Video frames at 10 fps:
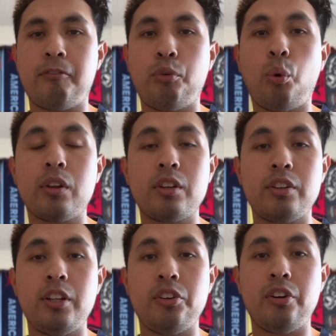for the
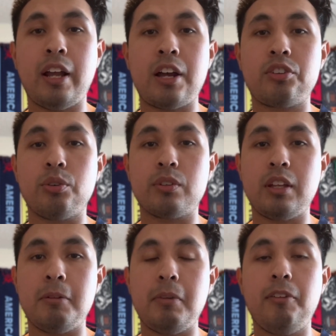senior national
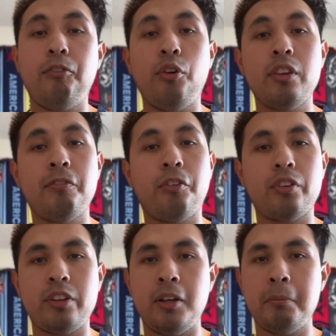team for the
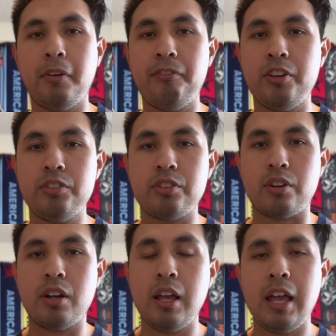foreseeable future,